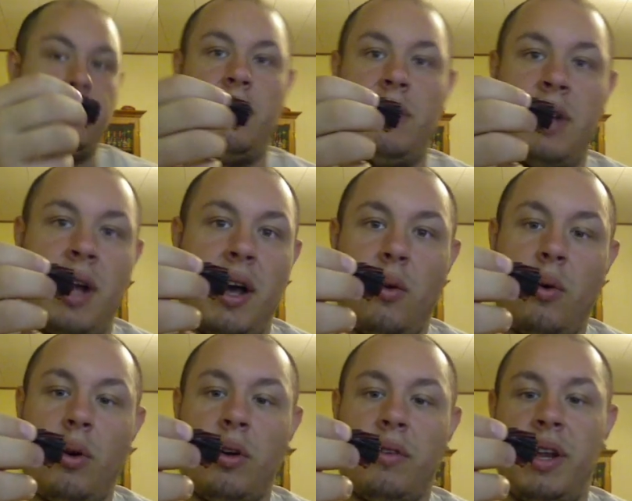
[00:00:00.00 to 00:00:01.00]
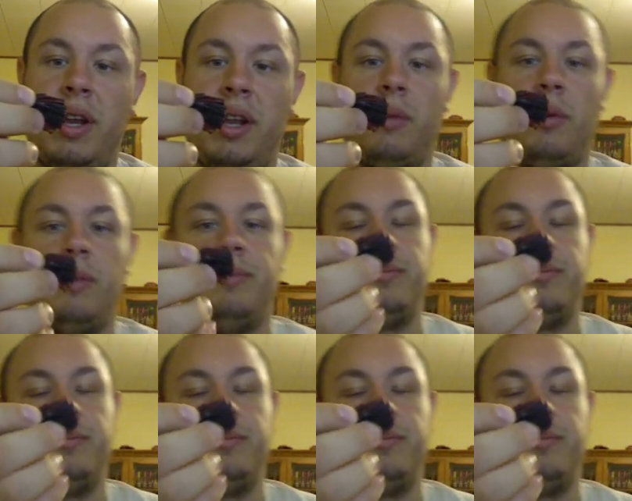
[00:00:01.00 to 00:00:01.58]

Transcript: They are not all created equal.